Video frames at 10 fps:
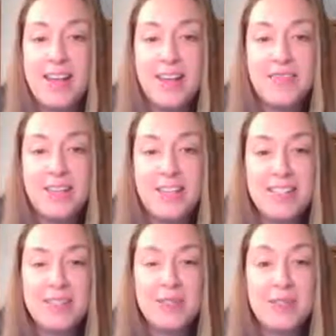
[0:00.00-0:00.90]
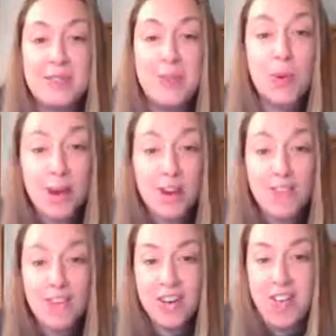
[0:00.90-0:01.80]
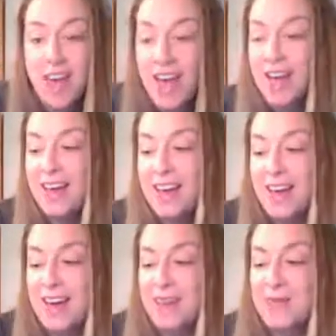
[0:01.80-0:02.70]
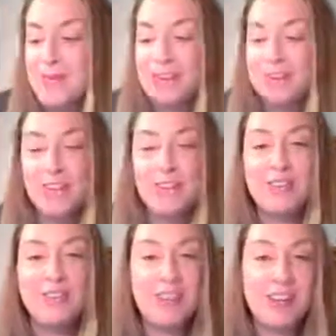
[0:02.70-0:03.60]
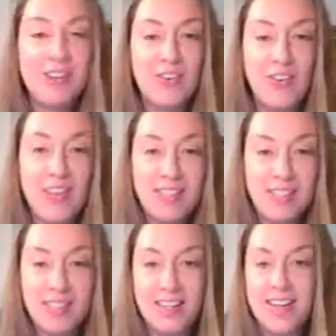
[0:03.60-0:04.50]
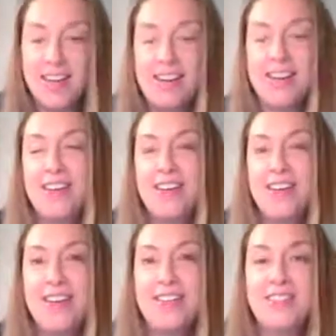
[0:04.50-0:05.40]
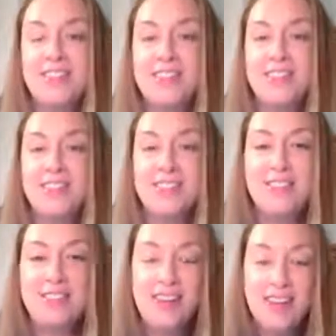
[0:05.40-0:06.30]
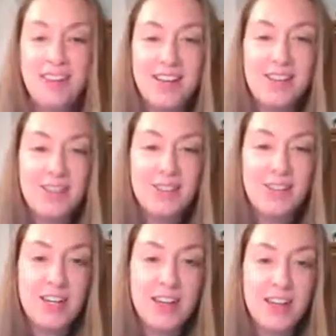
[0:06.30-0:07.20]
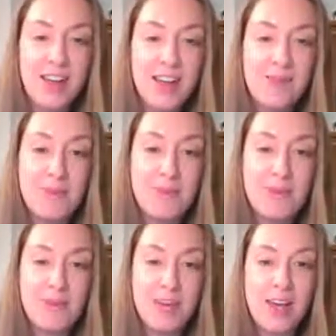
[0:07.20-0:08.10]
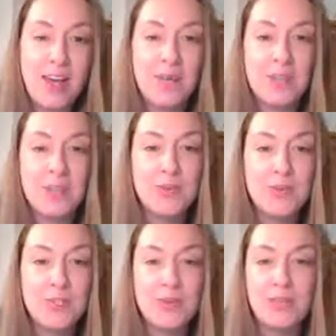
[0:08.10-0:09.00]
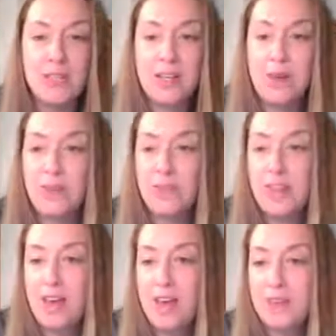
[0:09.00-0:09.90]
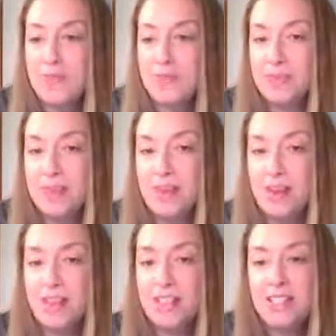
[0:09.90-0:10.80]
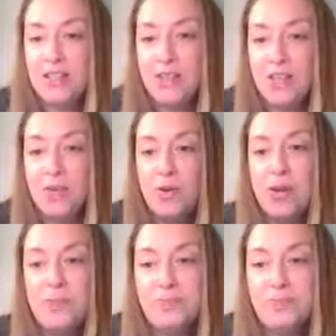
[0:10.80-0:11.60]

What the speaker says: we need some support for that. For duck feet, you can actually use diluted manuka. Works really, really well for that. Tea tree oil.